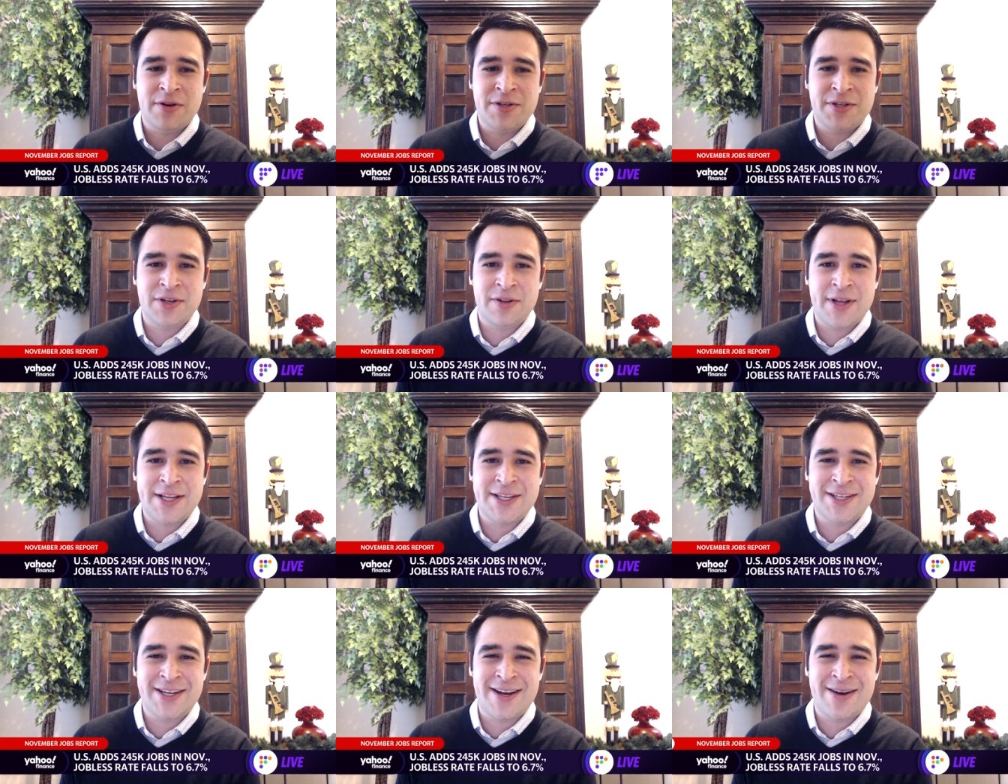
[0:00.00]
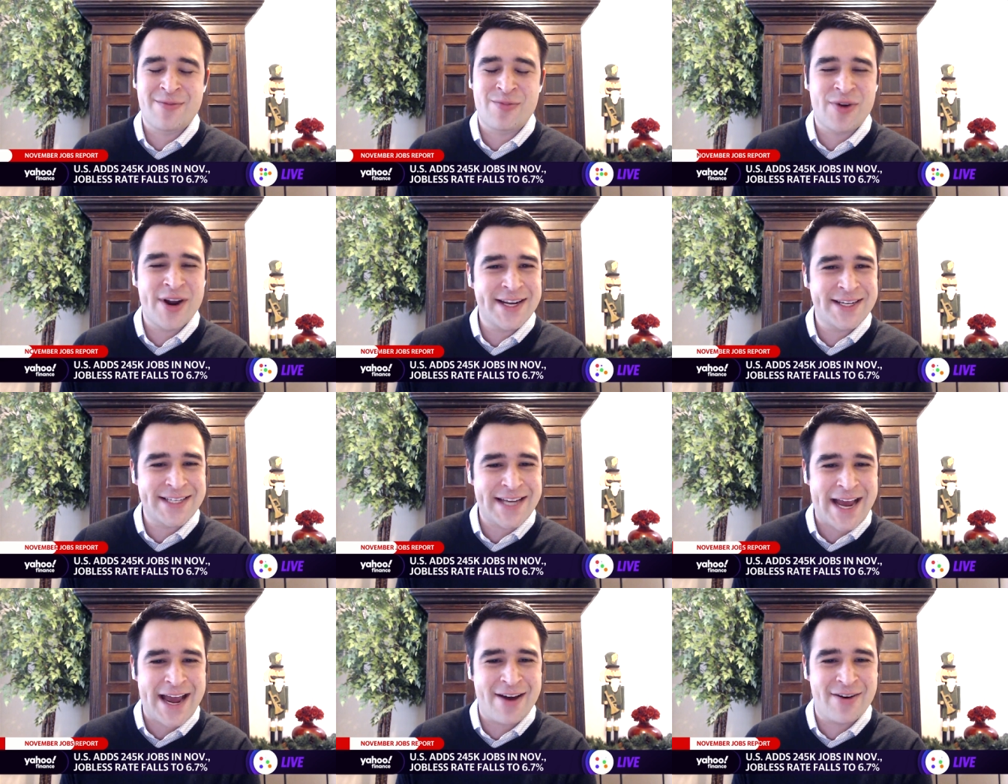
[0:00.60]
So let's uh,
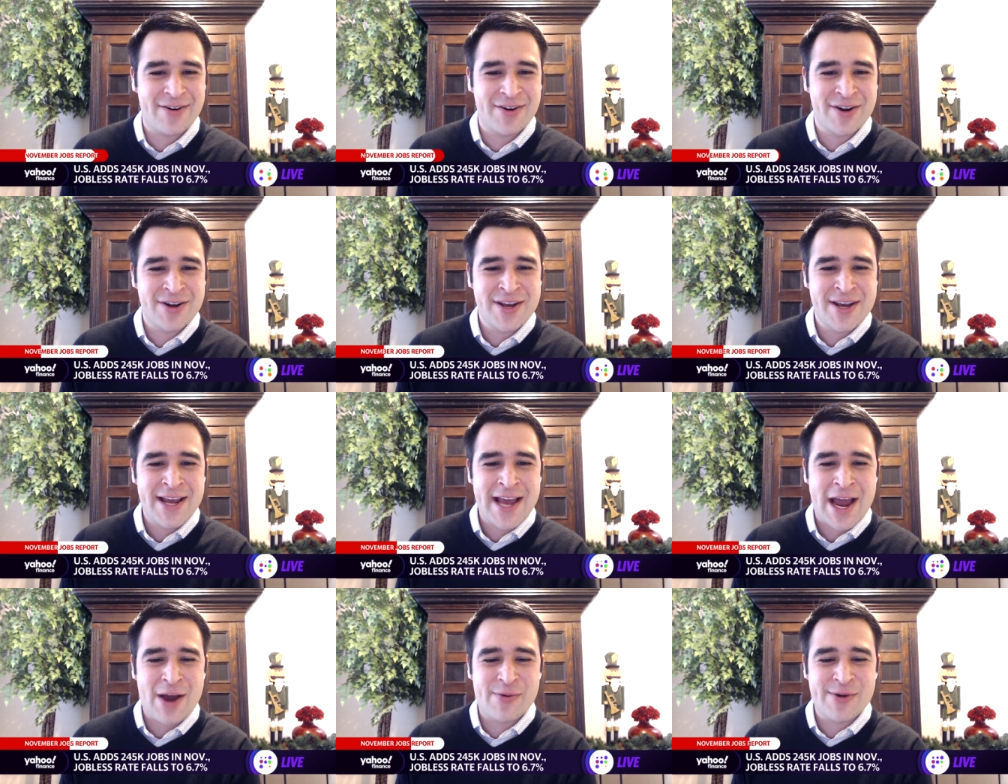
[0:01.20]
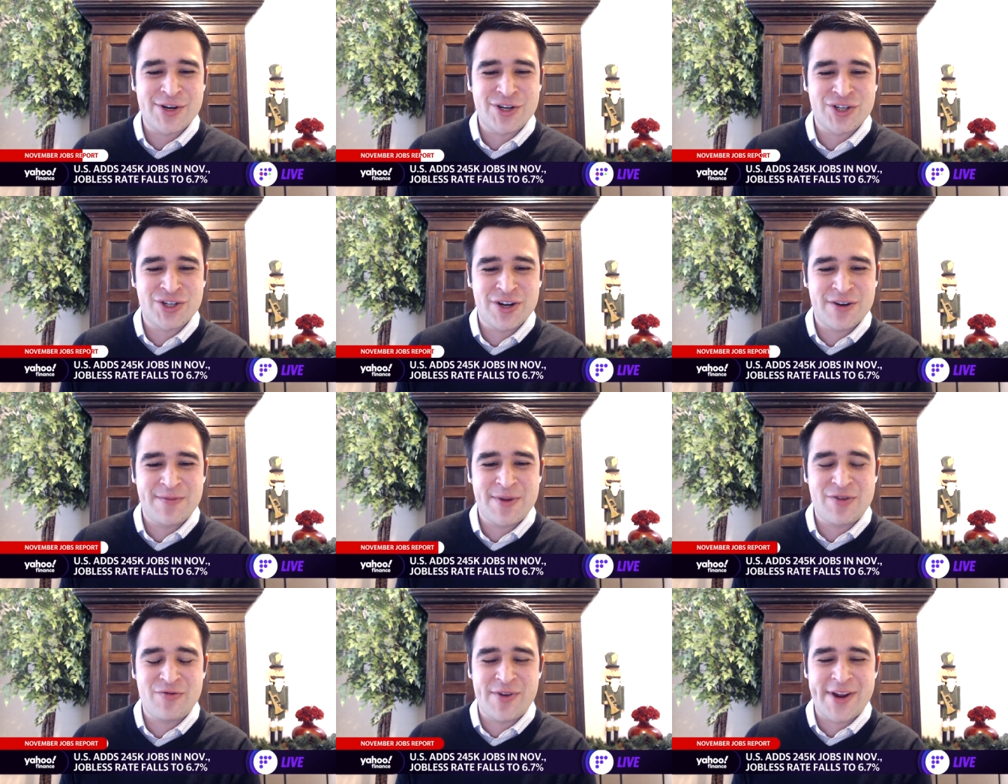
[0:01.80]
break down how we
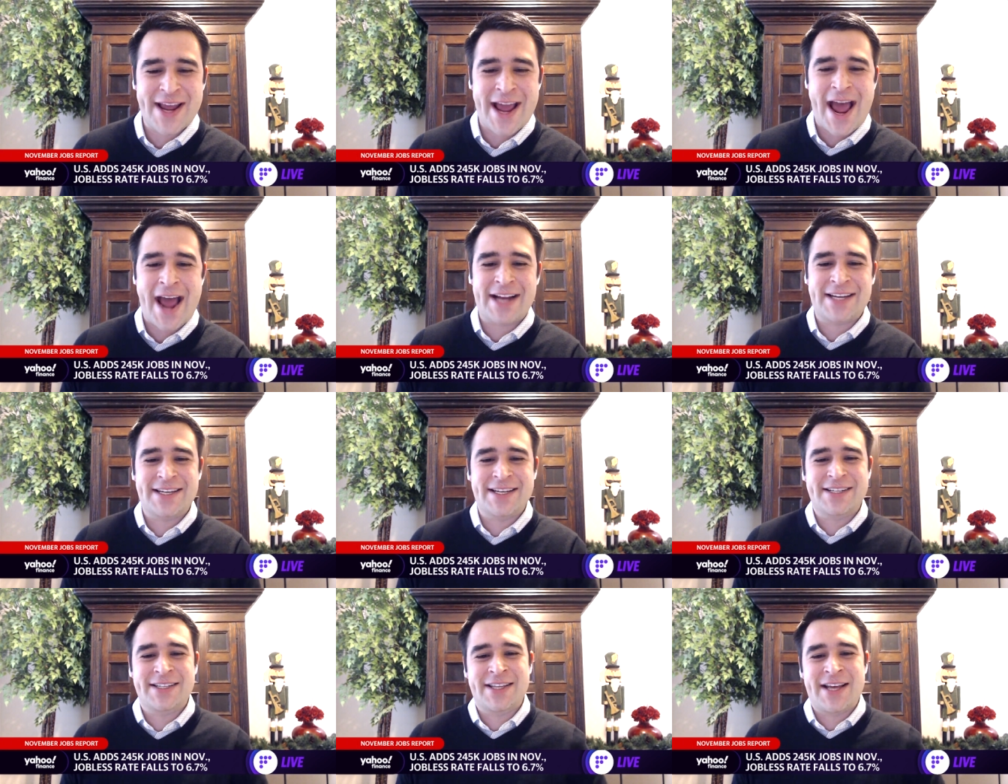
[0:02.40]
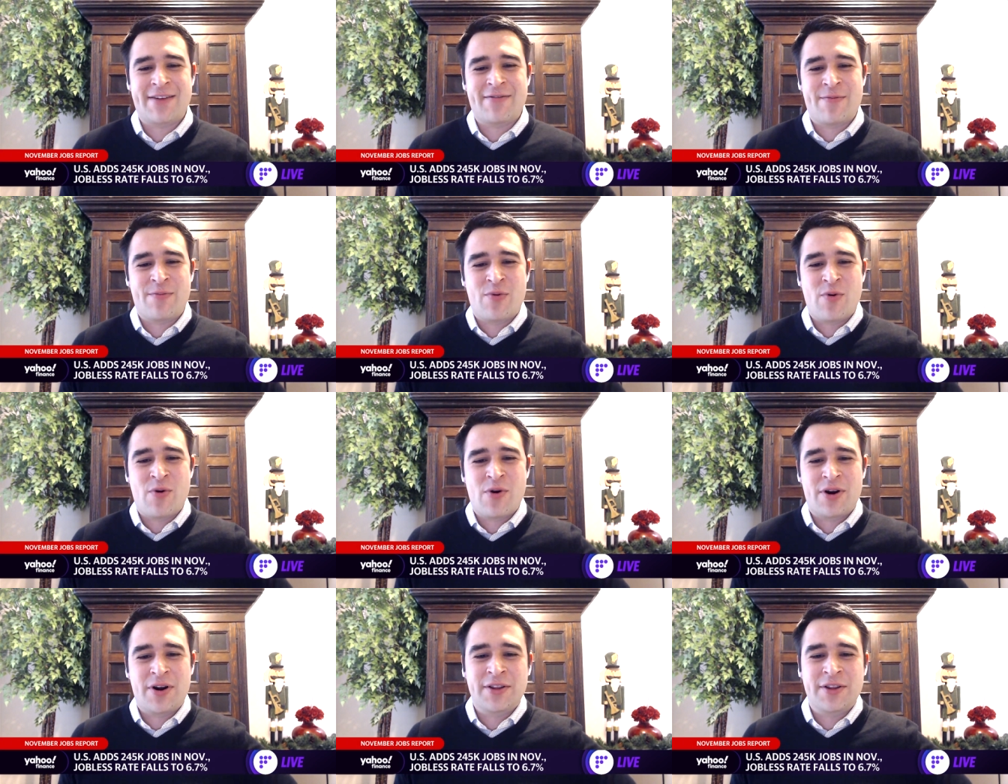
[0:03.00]
should be reacting to that
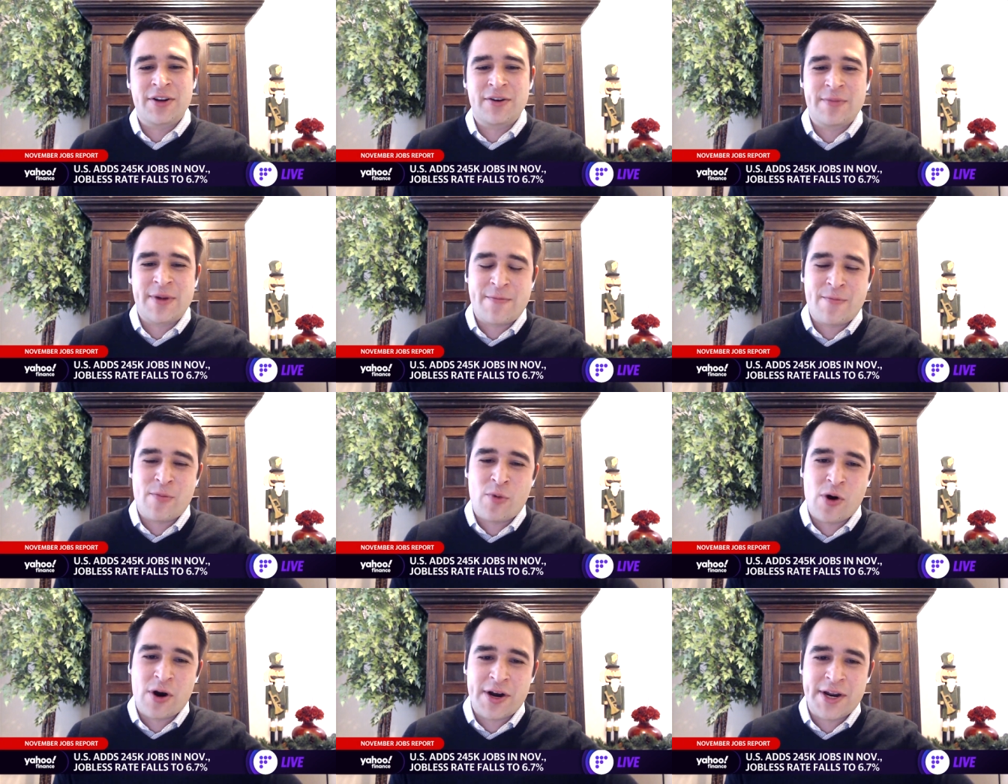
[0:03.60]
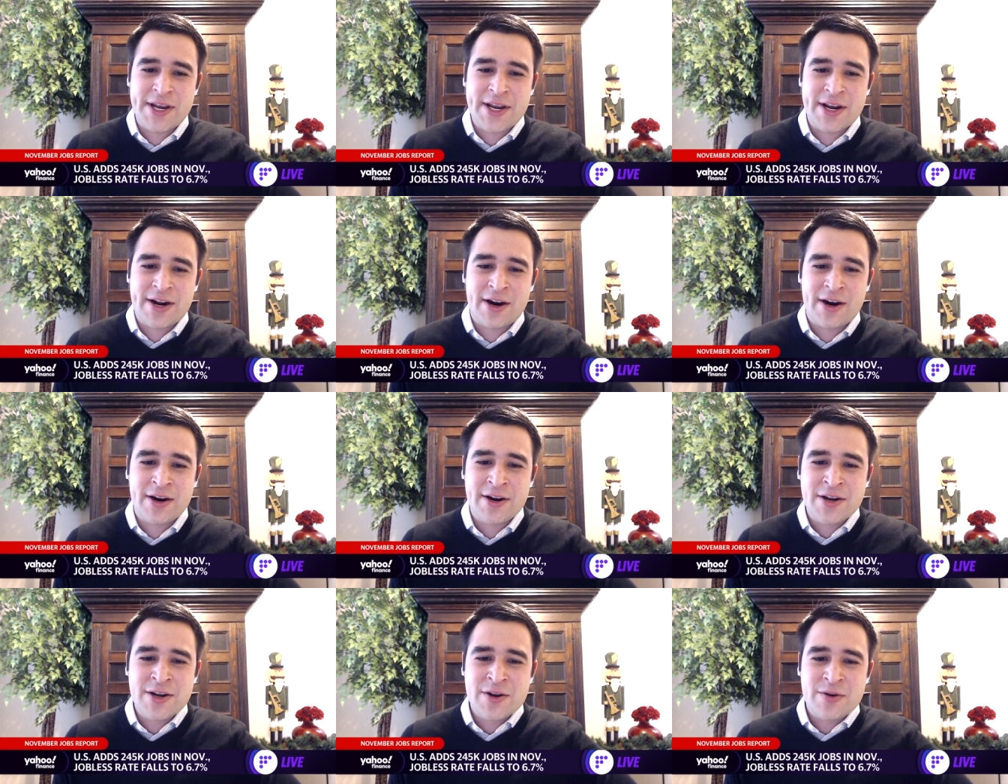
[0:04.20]
report a little bit more
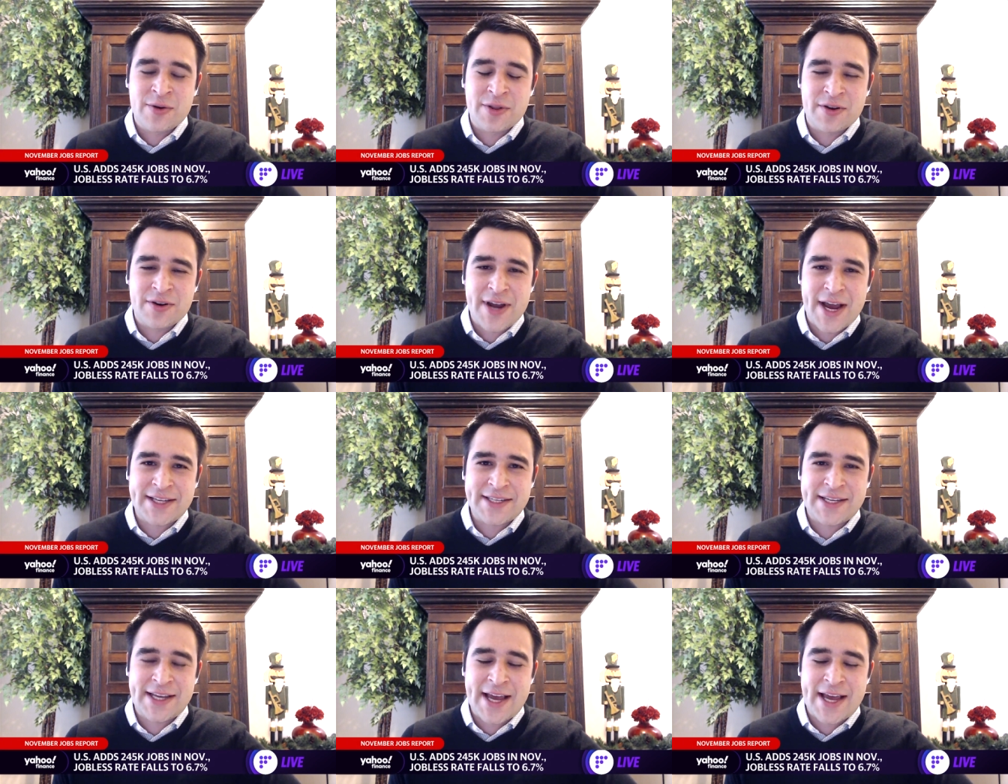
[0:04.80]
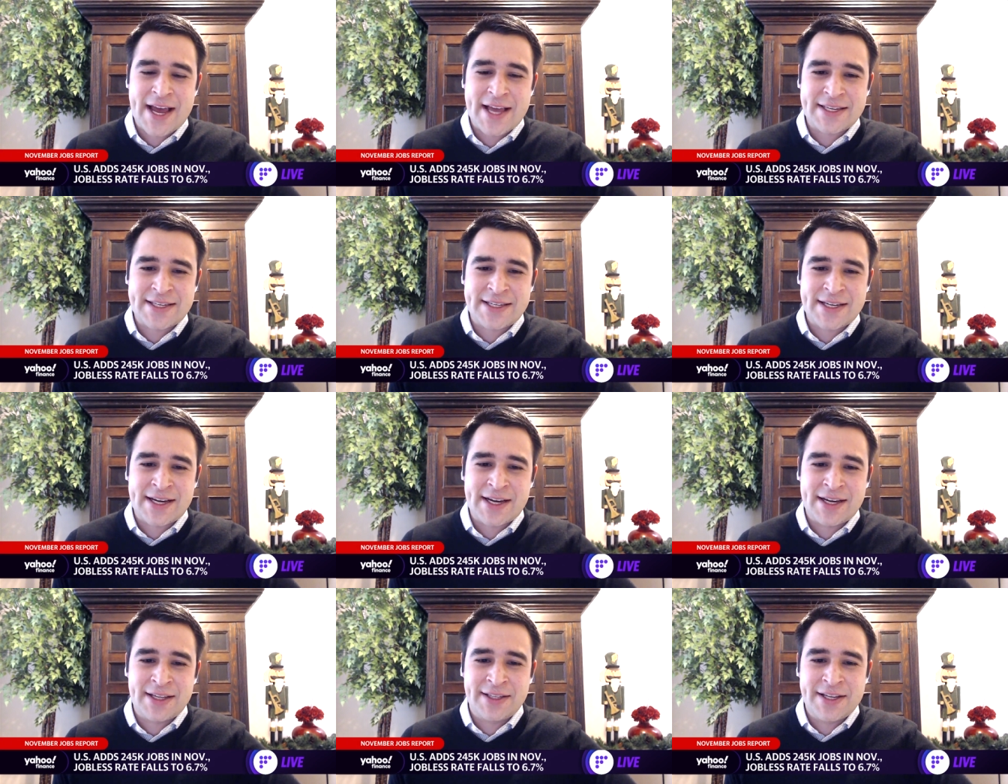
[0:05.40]
here with our next
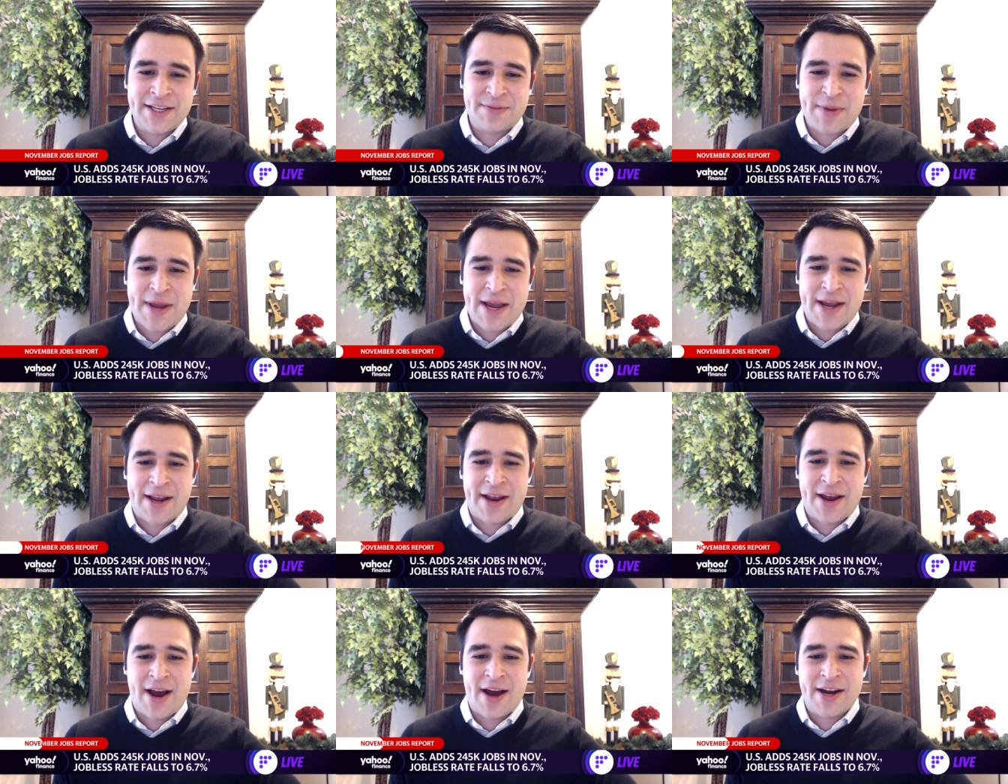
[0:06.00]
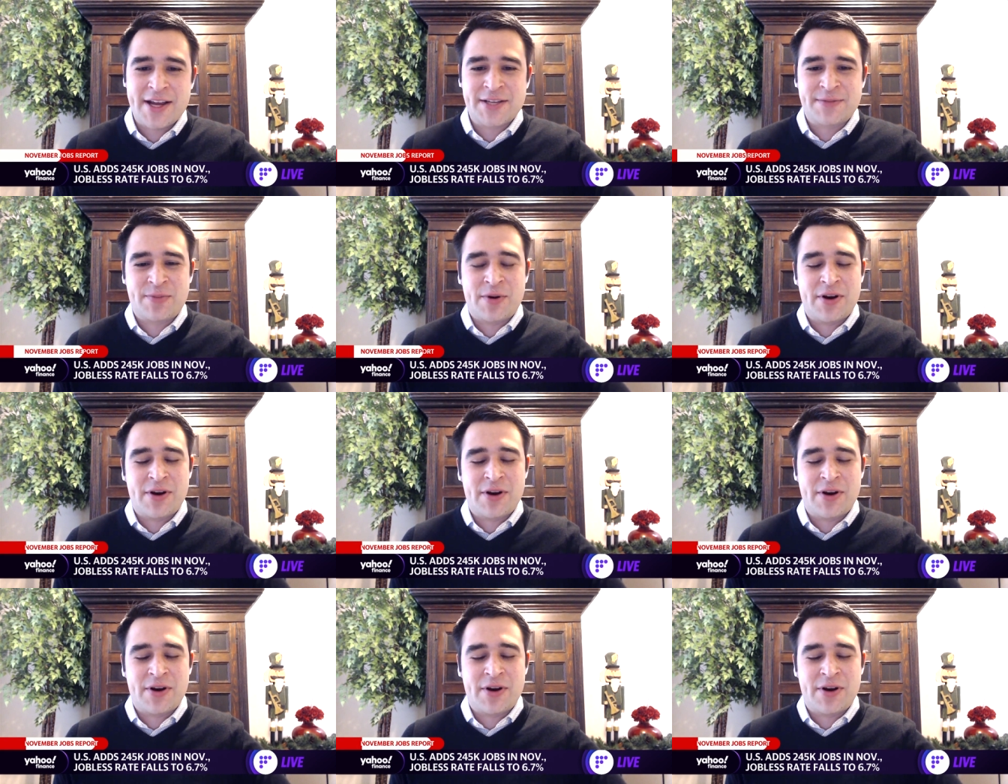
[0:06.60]
guest, uh, Liz Pancotti, is